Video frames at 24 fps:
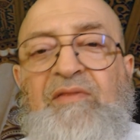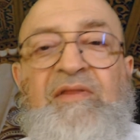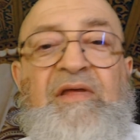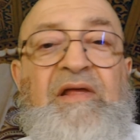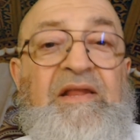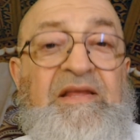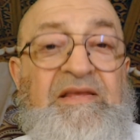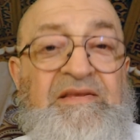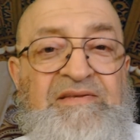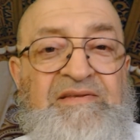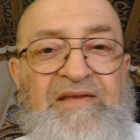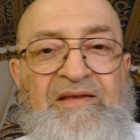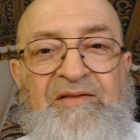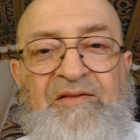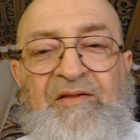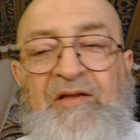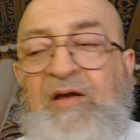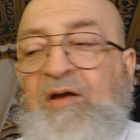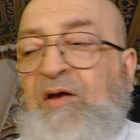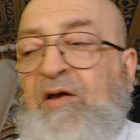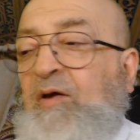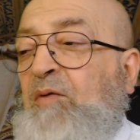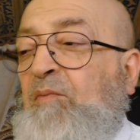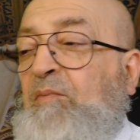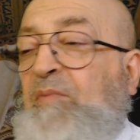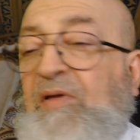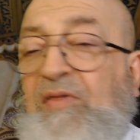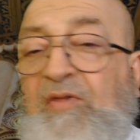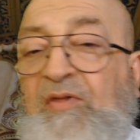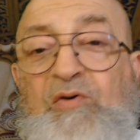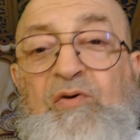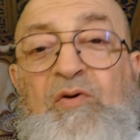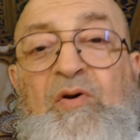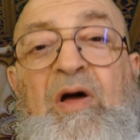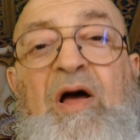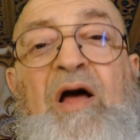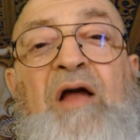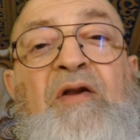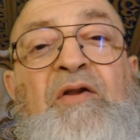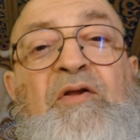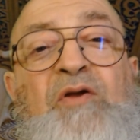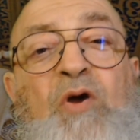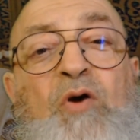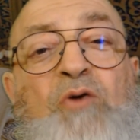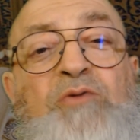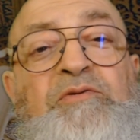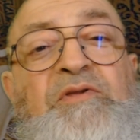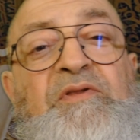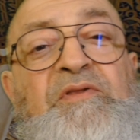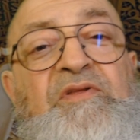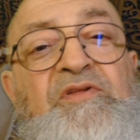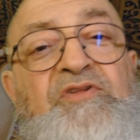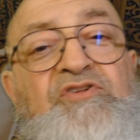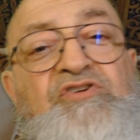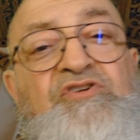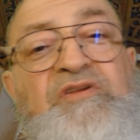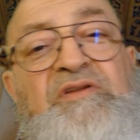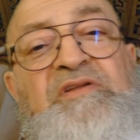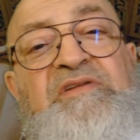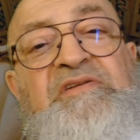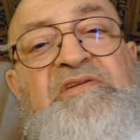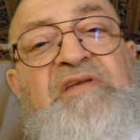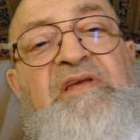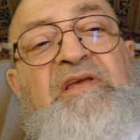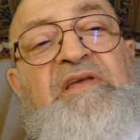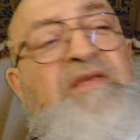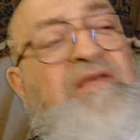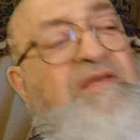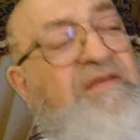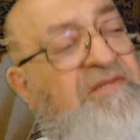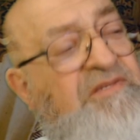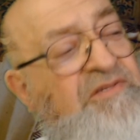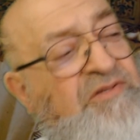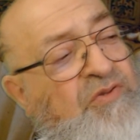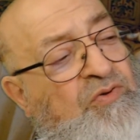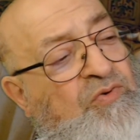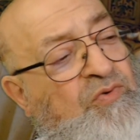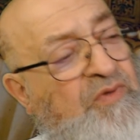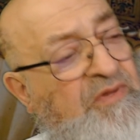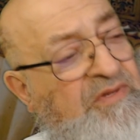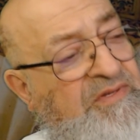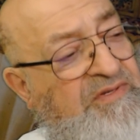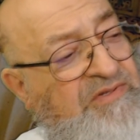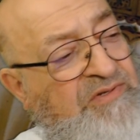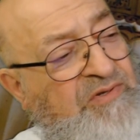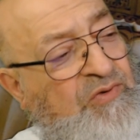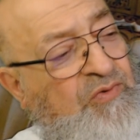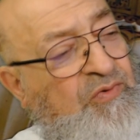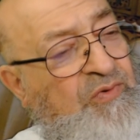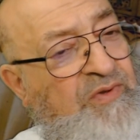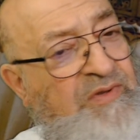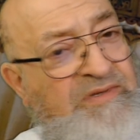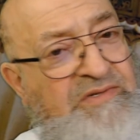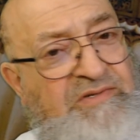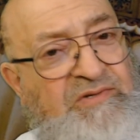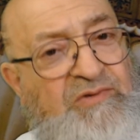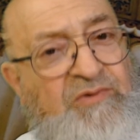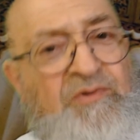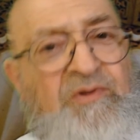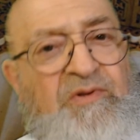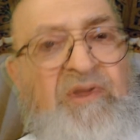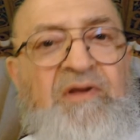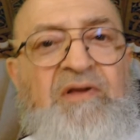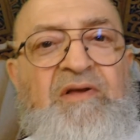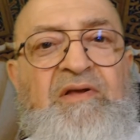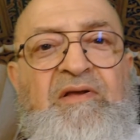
Then he said, But the Quran quoted the jinn saying so and so and so.